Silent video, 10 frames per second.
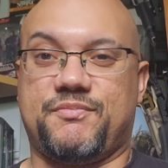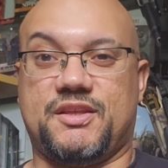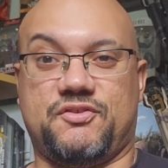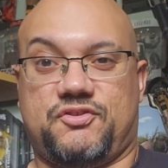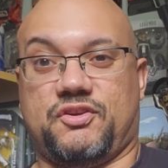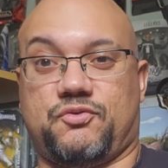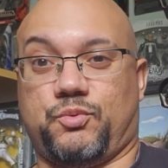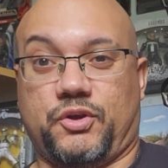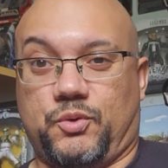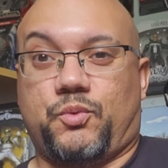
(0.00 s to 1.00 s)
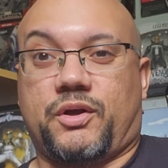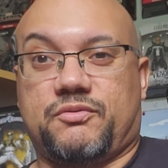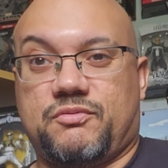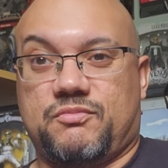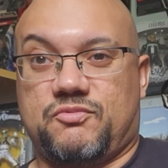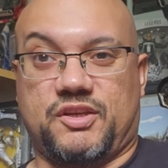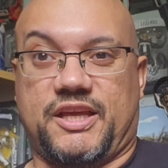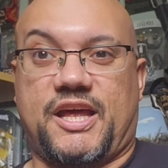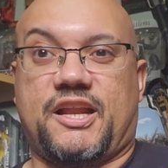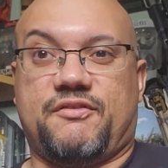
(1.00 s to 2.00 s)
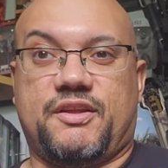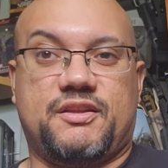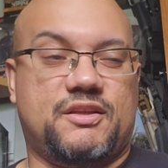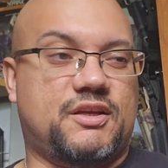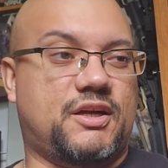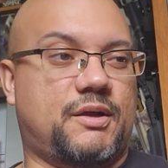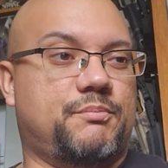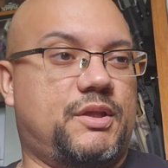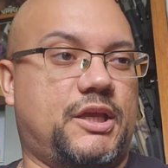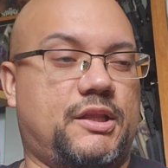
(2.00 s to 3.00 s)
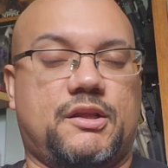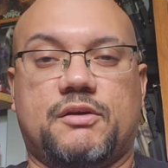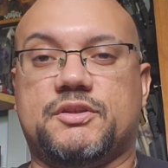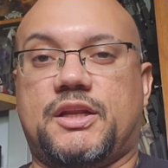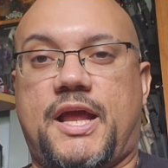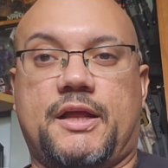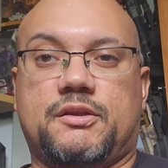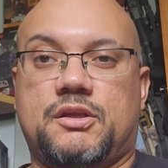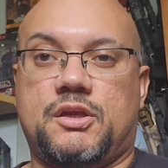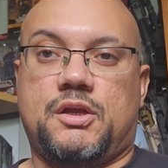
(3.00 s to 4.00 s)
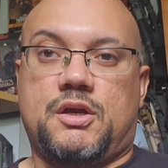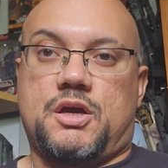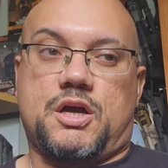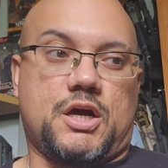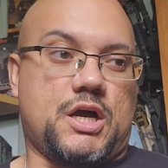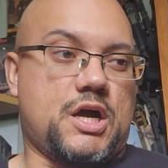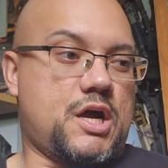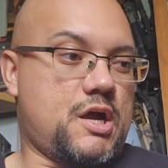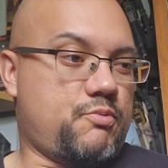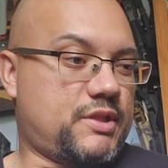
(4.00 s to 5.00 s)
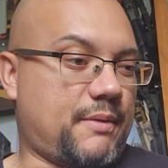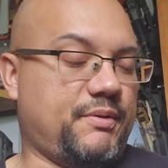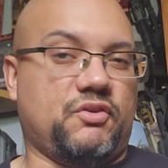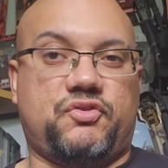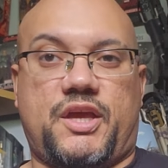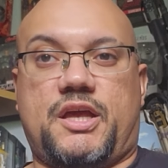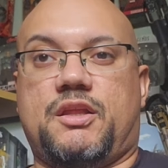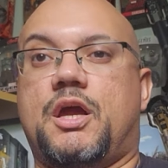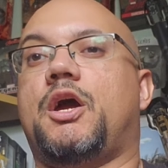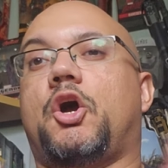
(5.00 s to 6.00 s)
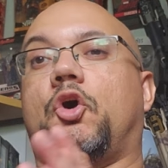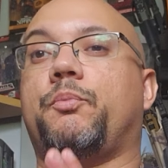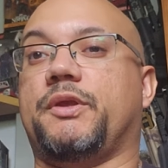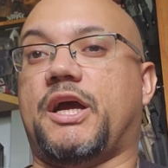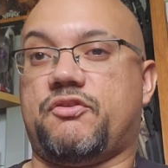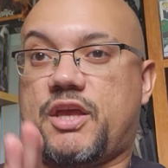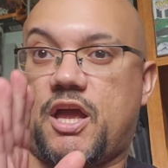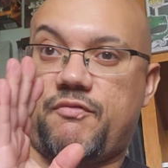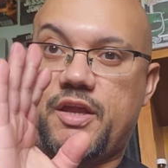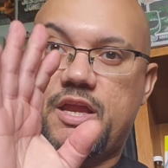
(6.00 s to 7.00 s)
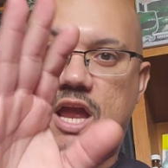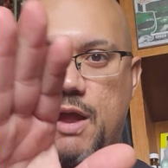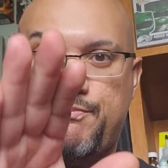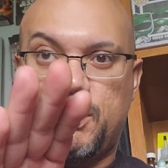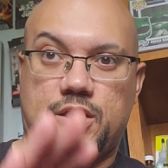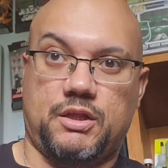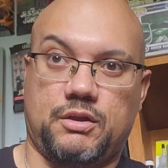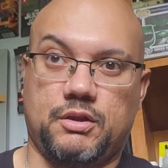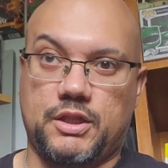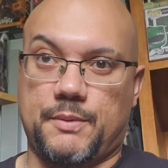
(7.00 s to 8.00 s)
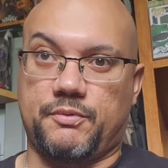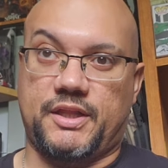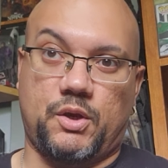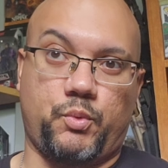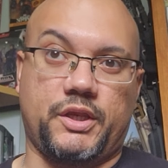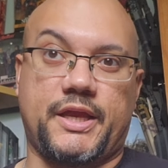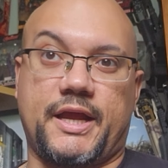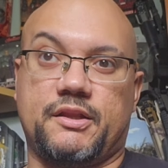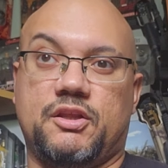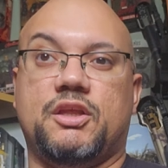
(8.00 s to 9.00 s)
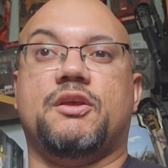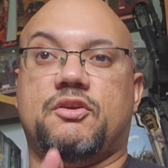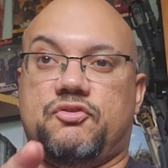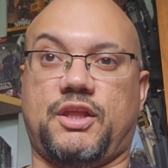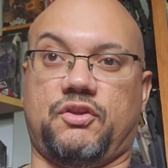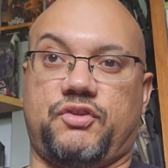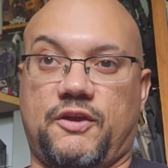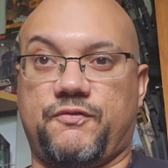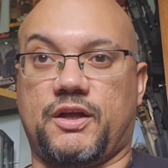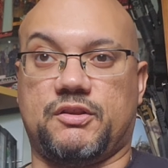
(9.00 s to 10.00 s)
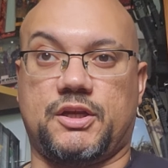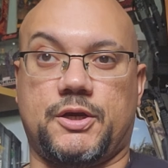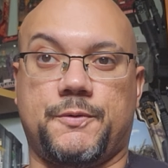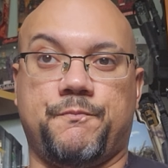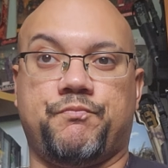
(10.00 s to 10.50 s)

It's just what you want to get out of it. And other than that, with that being said, I hope you guys have a happy Labor Day weekend. Stay safe out there.